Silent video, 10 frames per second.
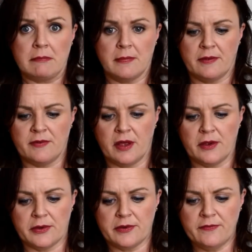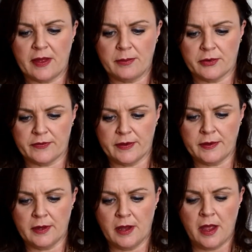I've not heard of that person.
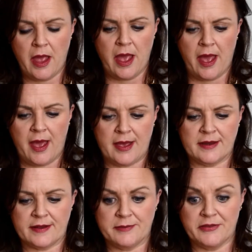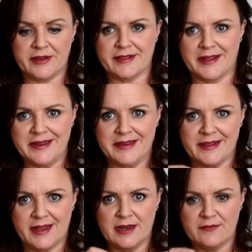And I'm just excited because
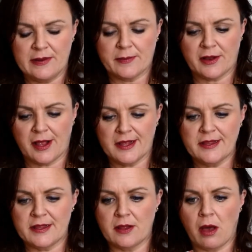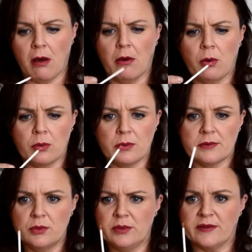I love lip gloss. Oh,
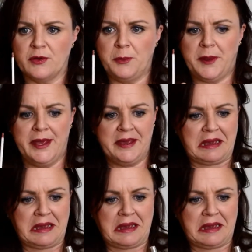ooh, it's goopy.